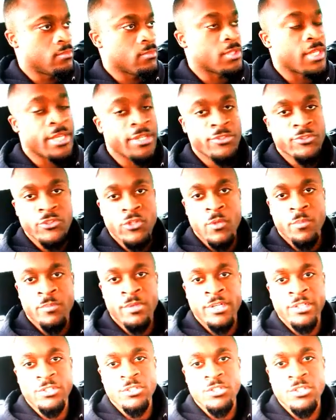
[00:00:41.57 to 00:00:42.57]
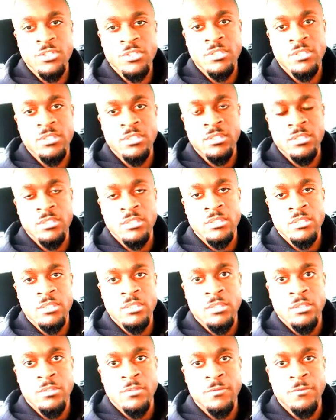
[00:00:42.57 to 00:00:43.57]
thanks so much
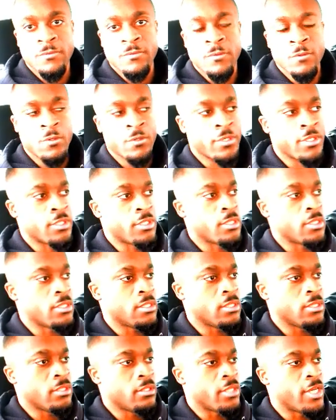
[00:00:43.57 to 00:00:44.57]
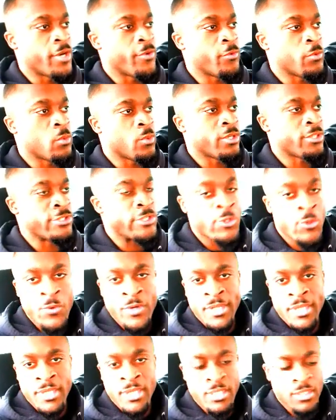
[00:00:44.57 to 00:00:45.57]
for everyone
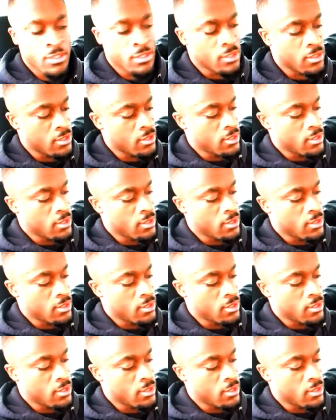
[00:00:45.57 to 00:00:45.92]
tuning in.